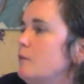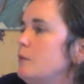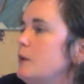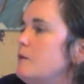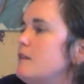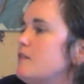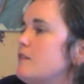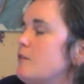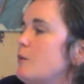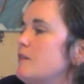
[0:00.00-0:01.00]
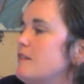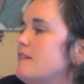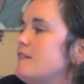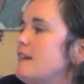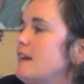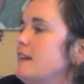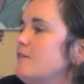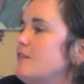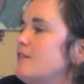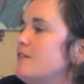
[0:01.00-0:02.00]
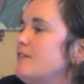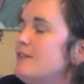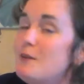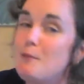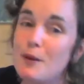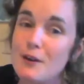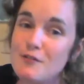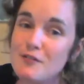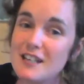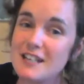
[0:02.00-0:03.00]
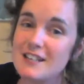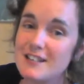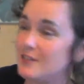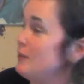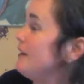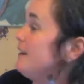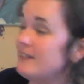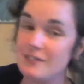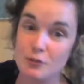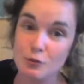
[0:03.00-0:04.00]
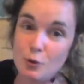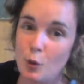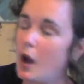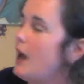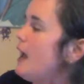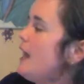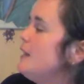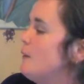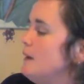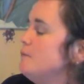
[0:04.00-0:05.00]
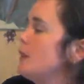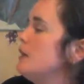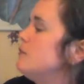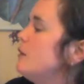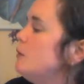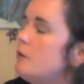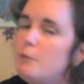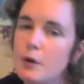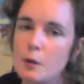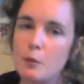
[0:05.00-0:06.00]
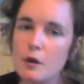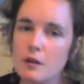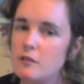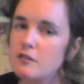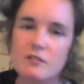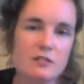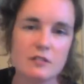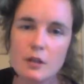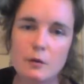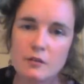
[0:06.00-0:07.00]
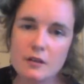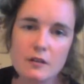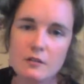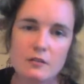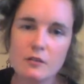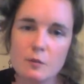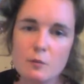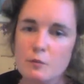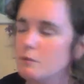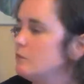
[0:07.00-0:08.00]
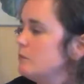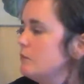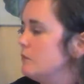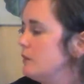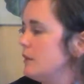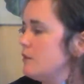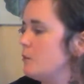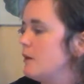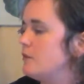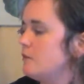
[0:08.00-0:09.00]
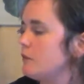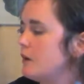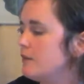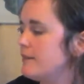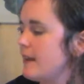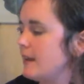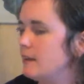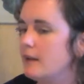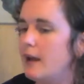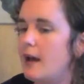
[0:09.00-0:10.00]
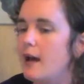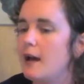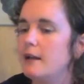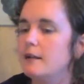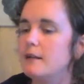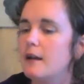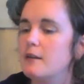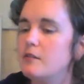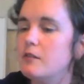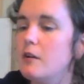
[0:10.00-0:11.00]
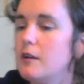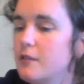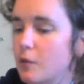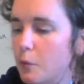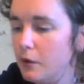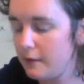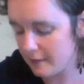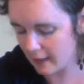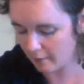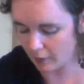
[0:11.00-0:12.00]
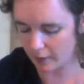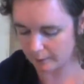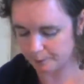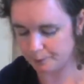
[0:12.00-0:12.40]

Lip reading: blue tits are always entertaining visitors to the bird feeders. Oh, this is true. Anyway, so book of birds, used it as some inspiration for content, and I started to pull together